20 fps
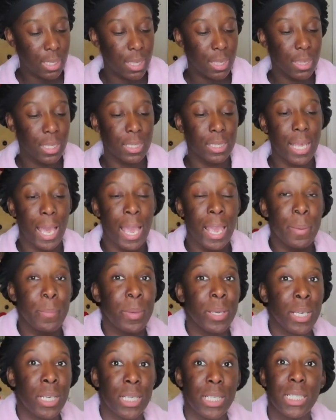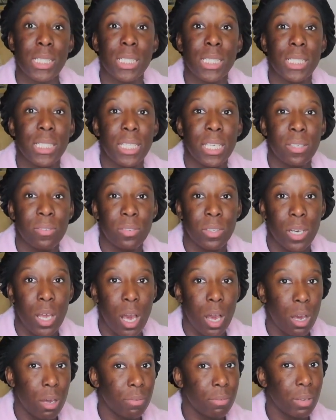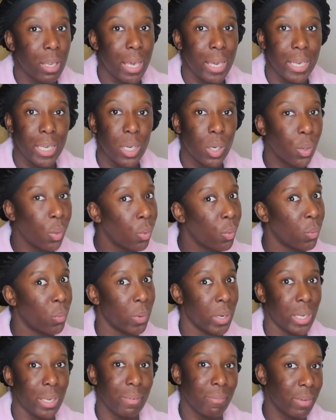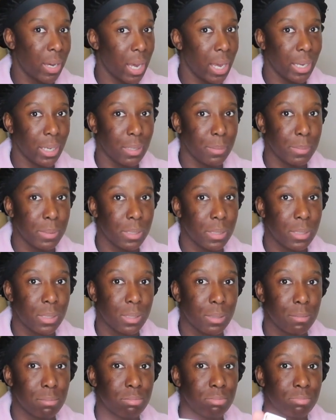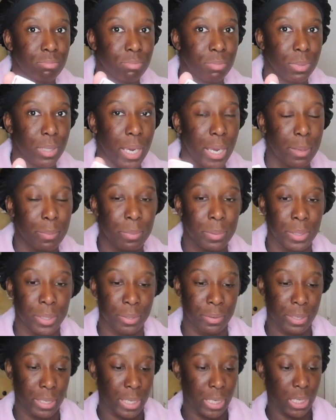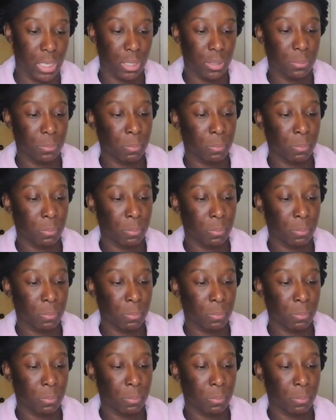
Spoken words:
The diamond is just giving off like queen vibes. Okay, period.